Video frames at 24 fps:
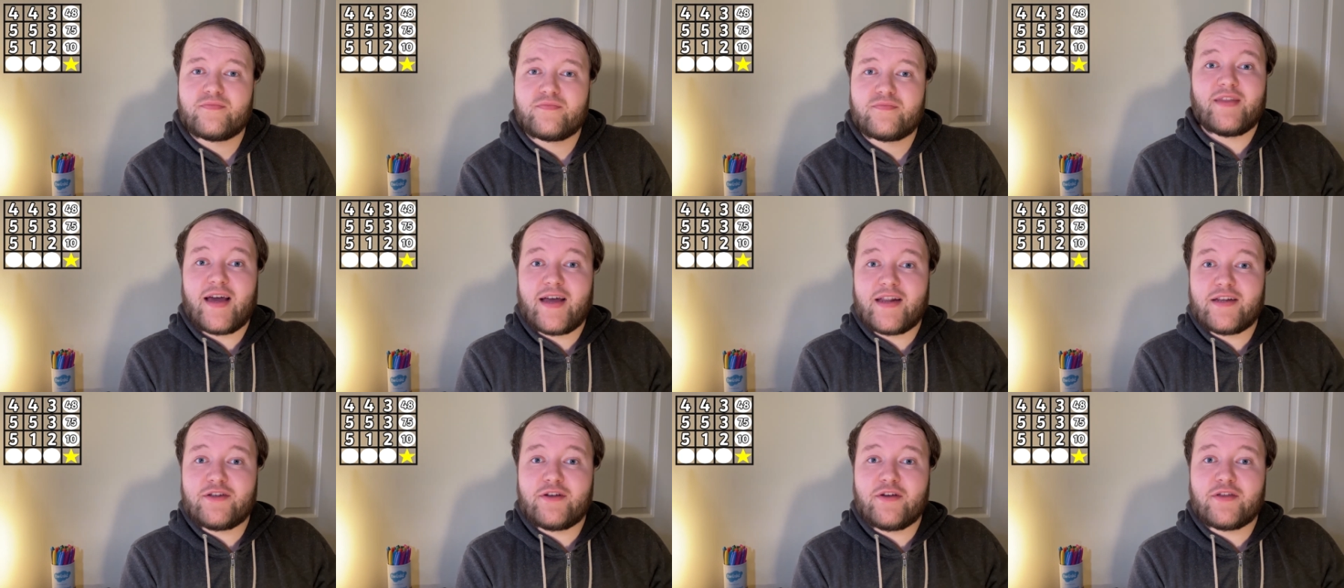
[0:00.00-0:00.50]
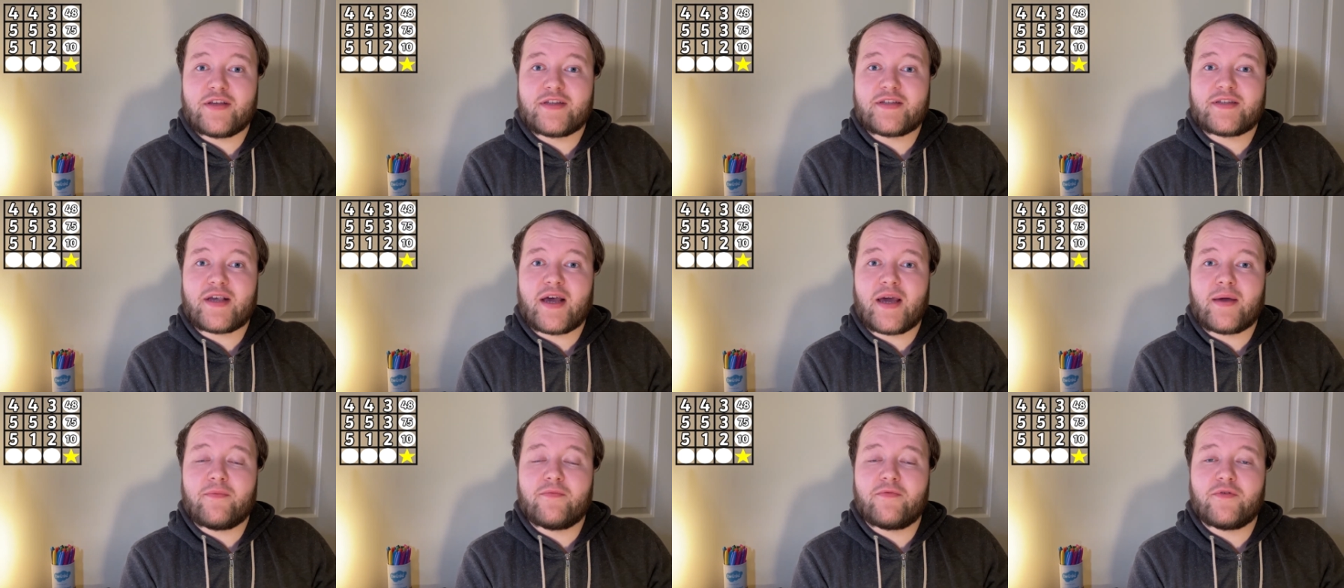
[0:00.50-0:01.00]
Then do the
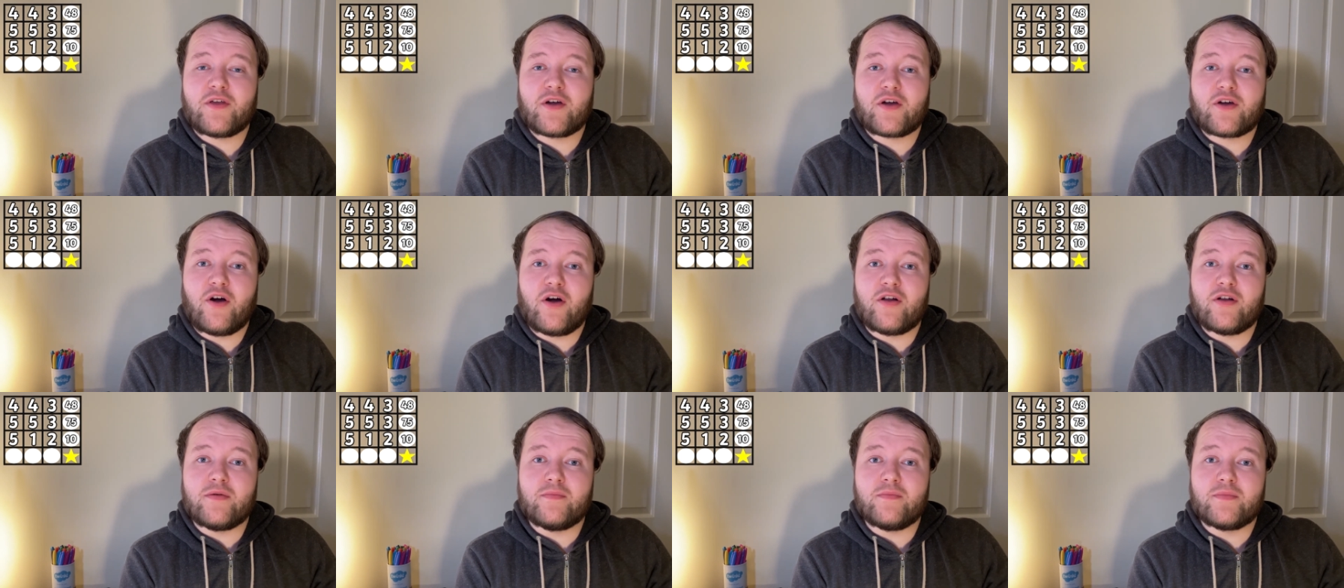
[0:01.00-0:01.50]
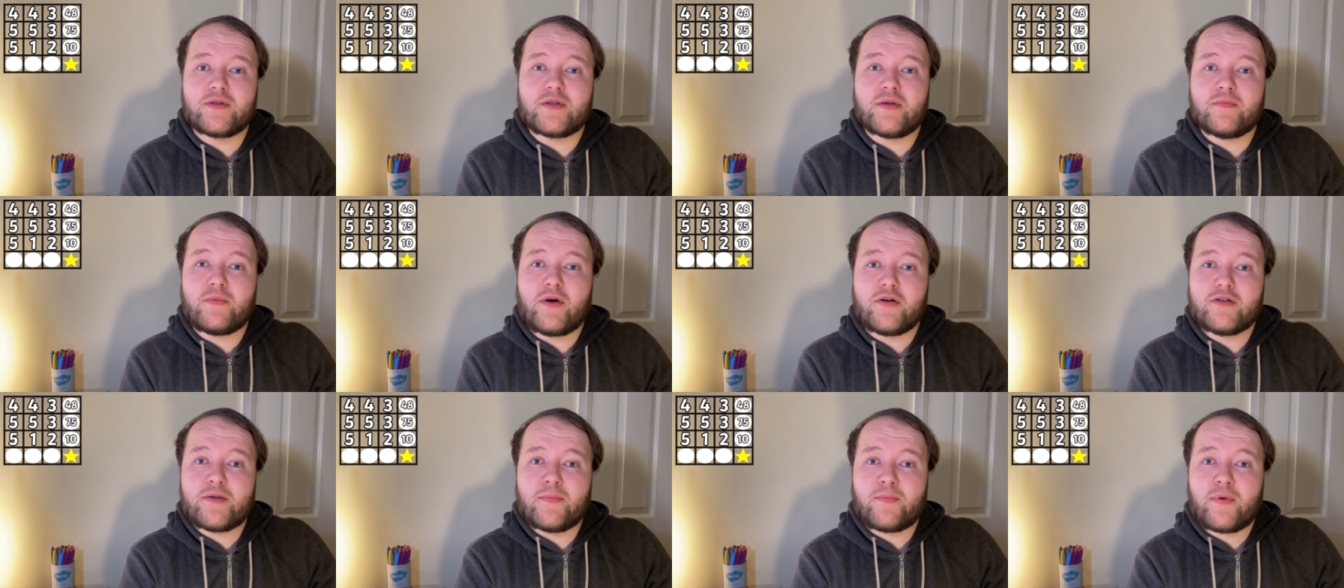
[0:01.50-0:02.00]
same for the columns.
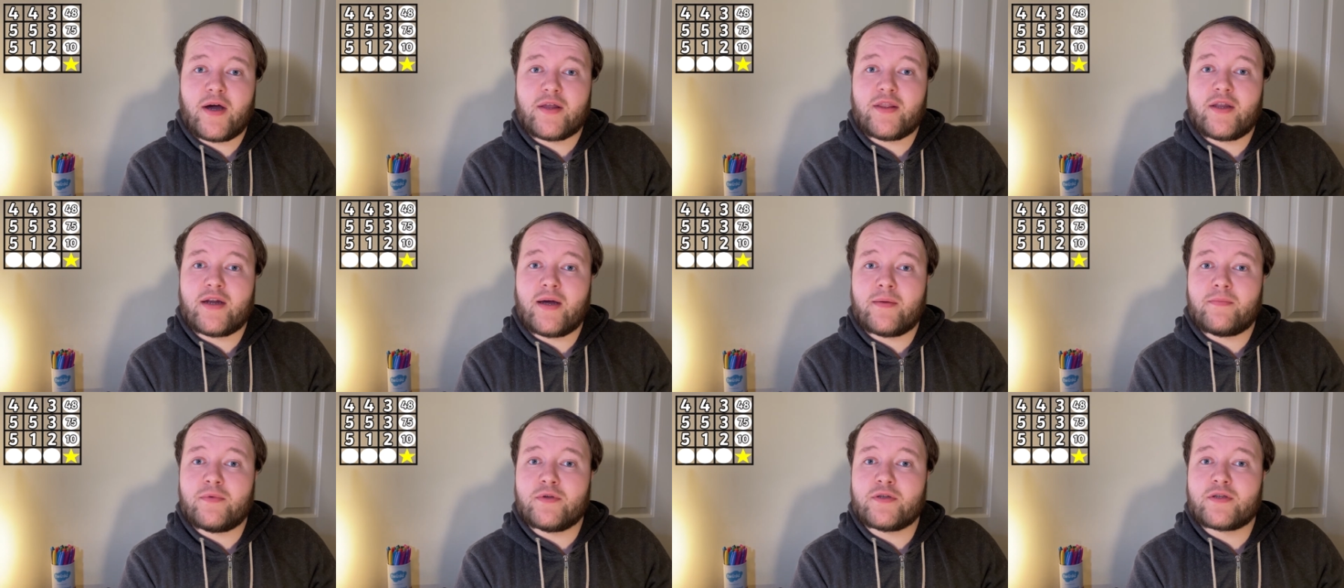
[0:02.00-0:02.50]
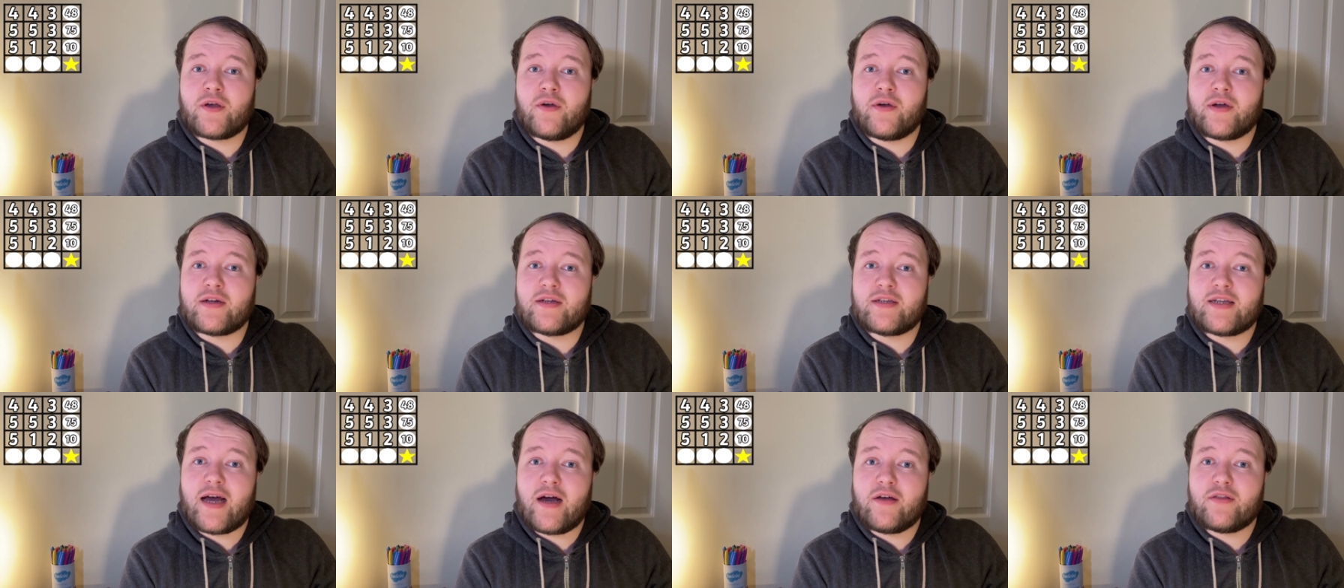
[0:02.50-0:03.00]
Multiply the numbers
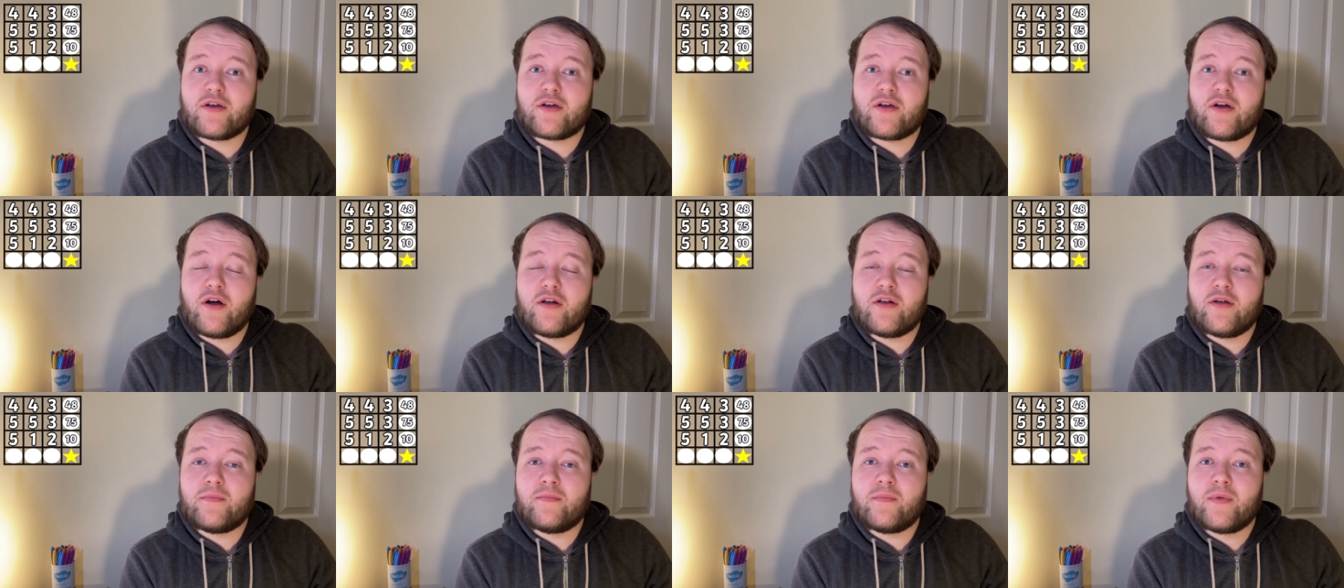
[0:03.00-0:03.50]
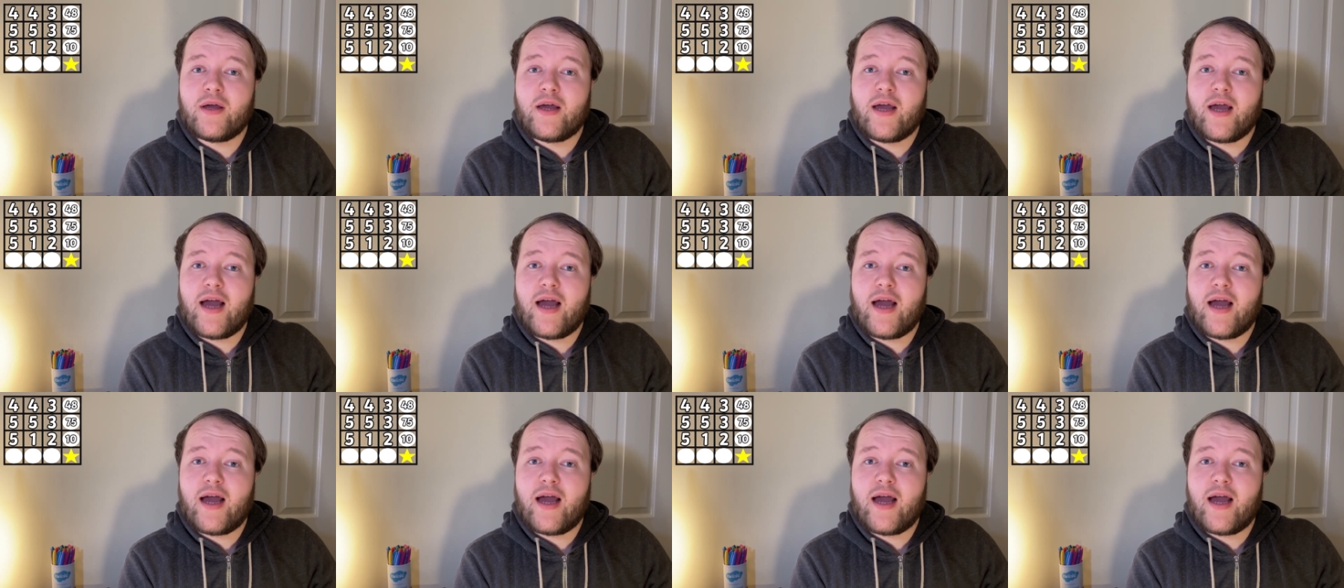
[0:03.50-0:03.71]
going down the column